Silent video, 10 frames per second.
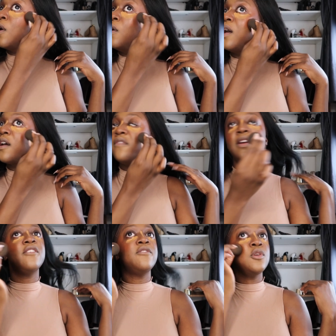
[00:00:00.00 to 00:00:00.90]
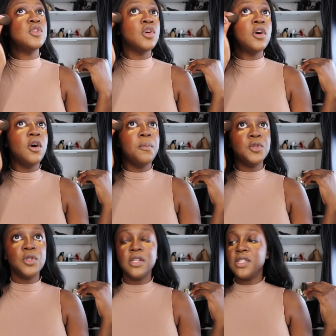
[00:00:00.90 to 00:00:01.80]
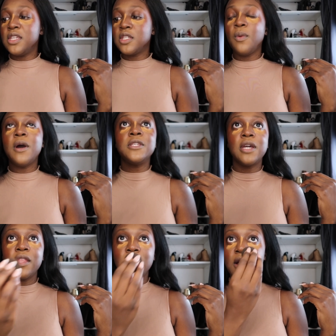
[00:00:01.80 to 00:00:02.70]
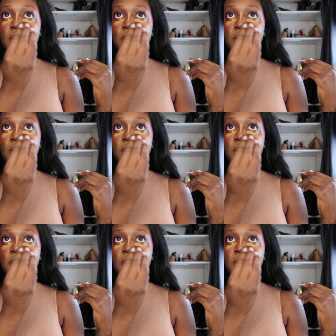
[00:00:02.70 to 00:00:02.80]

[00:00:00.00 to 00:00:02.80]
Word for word: know like of any future opportunities to work together